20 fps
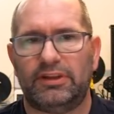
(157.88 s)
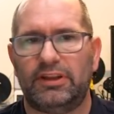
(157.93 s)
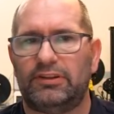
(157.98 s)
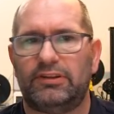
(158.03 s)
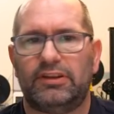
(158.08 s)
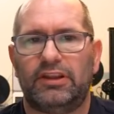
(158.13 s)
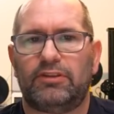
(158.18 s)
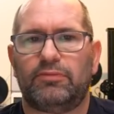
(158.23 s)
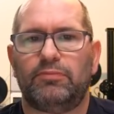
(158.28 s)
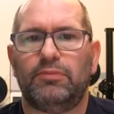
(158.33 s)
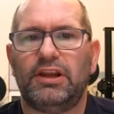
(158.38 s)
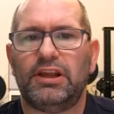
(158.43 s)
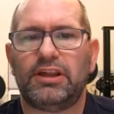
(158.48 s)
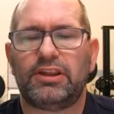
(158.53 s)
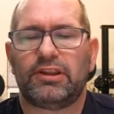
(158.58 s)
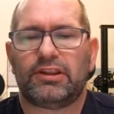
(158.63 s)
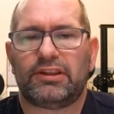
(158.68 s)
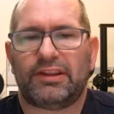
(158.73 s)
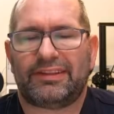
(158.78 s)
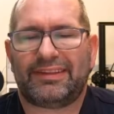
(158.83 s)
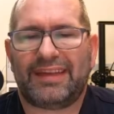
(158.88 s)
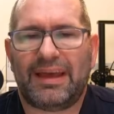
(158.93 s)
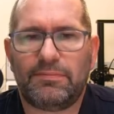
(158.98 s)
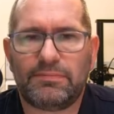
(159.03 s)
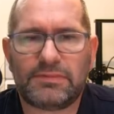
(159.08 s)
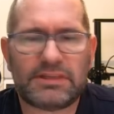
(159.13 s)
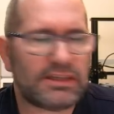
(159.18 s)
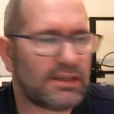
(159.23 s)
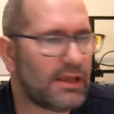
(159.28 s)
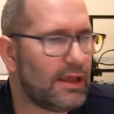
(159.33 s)
this malicious
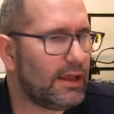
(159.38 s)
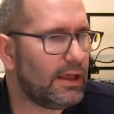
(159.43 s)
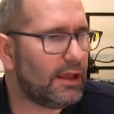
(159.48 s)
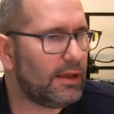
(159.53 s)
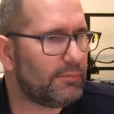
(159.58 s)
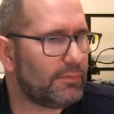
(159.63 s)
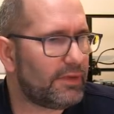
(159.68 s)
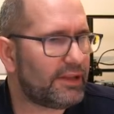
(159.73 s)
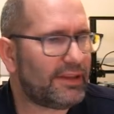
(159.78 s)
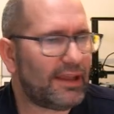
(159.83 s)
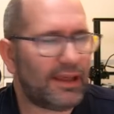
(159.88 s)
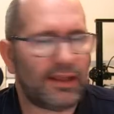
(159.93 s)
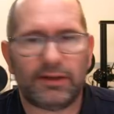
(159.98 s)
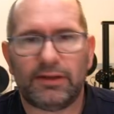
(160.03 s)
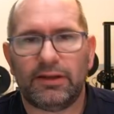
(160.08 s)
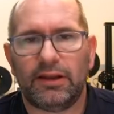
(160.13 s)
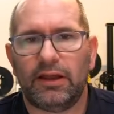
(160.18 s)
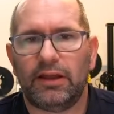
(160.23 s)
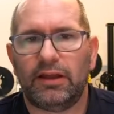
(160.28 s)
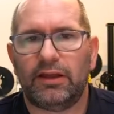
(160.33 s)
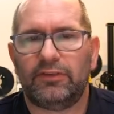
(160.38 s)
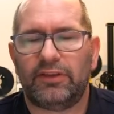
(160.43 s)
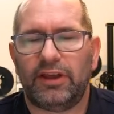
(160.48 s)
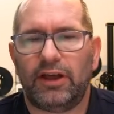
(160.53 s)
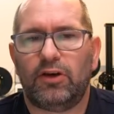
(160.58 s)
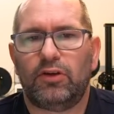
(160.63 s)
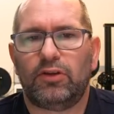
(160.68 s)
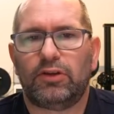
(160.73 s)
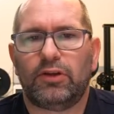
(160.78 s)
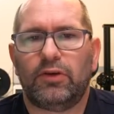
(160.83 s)
attempt. But then uh, they
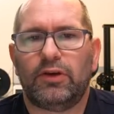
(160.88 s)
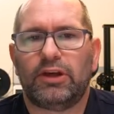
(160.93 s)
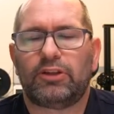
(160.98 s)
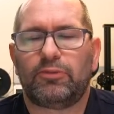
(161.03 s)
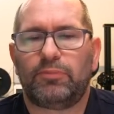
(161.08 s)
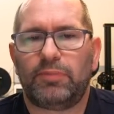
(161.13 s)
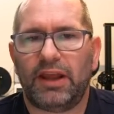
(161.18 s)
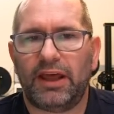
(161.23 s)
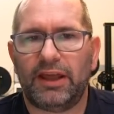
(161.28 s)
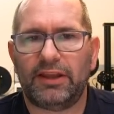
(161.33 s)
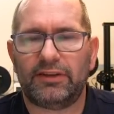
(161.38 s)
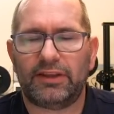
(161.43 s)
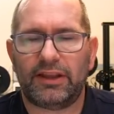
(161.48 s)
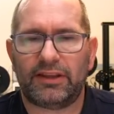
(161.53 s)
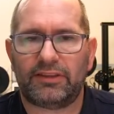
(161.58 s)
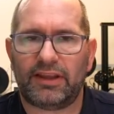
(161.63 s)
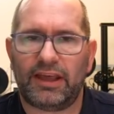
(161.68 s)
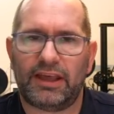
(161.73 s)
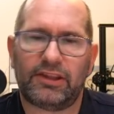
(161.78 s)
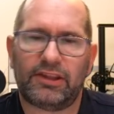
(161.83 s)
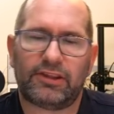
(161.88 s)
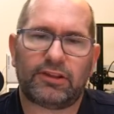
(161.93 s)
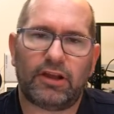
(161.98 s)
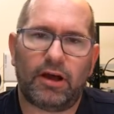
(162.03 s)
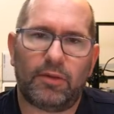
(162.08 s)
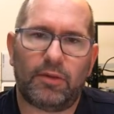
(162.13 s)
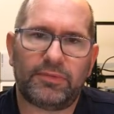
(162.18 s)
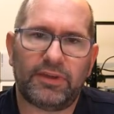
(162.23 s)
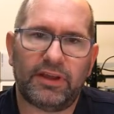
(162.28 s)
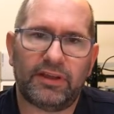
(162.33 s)
also explained that they
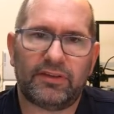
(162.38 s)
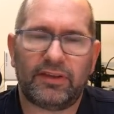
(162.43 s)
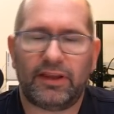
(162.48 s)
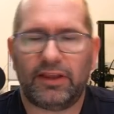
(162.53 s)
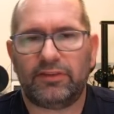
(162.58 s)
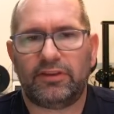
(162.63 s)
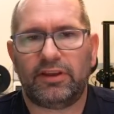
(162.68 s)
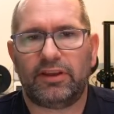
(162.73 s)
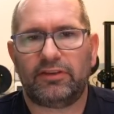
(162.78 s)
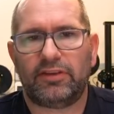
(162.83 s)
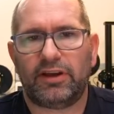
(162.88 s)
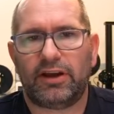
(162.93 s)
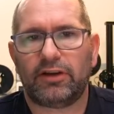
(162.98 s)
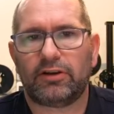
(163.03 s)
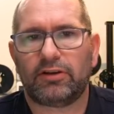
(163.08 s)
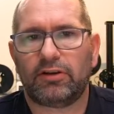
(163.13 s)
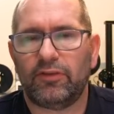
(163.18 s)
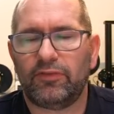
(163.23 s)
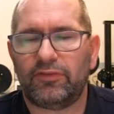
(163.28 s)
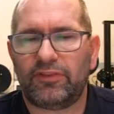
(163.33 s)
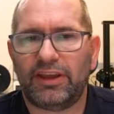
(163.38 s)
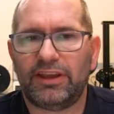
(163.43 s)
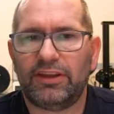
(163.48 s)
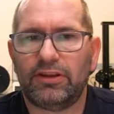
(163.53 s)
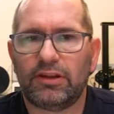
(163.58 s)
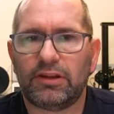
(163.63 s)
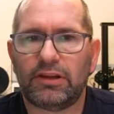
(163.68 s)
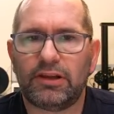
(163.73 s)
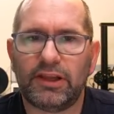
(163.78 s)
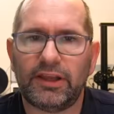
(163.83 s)
stopped it and that they're
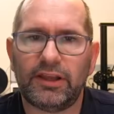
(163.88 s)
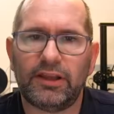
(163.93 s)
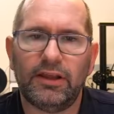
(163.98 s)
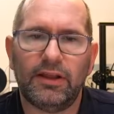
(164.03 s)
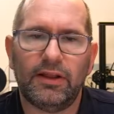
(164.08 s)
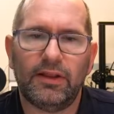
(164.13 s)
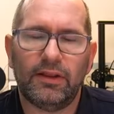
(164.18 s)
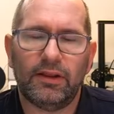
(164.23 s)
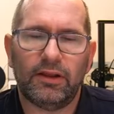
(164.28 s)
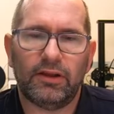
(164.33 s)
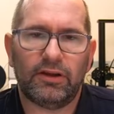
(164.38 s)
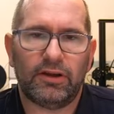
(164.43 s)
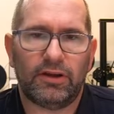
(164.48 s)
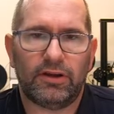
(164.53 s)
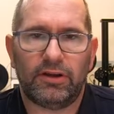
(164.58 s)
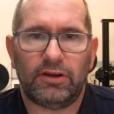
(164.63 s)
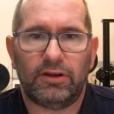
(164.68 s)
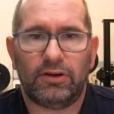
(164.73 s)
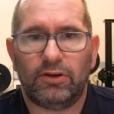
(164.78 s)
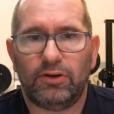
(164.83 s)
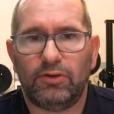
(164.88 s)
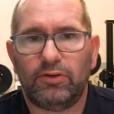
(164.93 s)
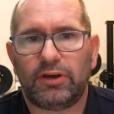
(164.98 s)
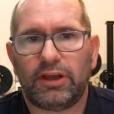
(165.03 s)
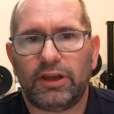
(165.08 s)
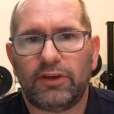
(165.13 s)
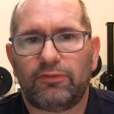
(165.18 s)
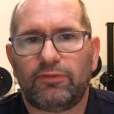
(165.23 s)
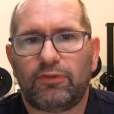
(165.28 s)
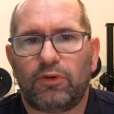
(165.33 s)
continuously uh,
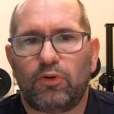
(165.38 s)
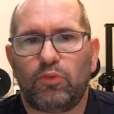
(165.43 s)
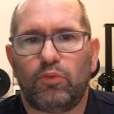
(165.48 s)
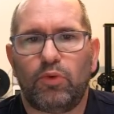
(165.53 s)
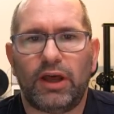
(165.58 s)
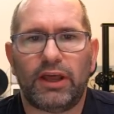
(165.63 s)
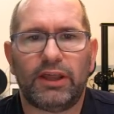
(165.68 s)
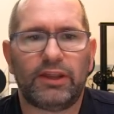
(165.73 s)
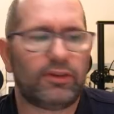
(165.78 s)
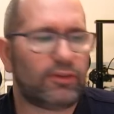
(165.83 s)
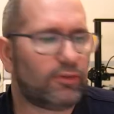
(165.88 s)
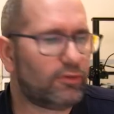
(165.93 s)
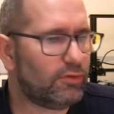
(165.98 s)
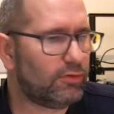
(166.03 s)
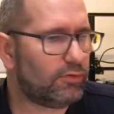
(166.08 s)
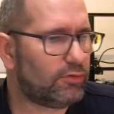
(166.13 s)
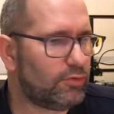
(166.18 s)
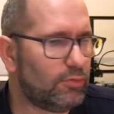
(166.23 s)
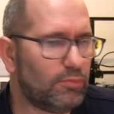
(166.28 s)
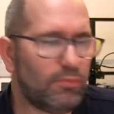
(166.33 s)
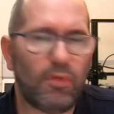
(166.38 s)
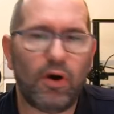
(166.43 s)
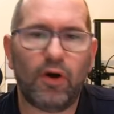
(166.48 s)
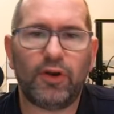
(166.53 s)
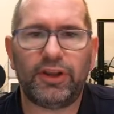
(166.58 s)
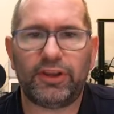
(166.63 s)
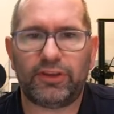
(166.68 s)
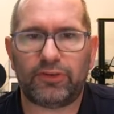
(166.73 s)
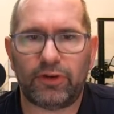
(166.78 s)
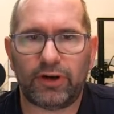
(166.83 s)
looking for ways to, to
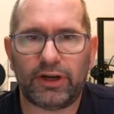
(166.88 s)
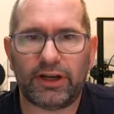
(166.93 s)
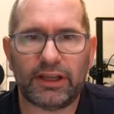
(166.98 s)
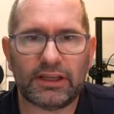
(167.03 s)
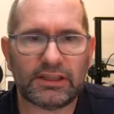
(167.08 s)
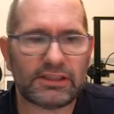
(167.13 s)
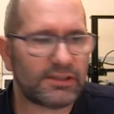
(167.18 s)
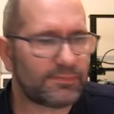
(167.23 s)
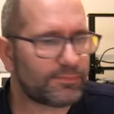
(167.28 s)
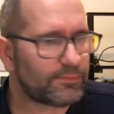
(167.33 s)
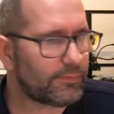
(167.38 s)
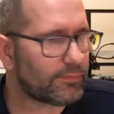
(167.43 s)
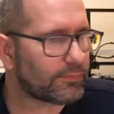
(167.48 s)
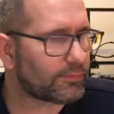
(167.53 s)
monitor this.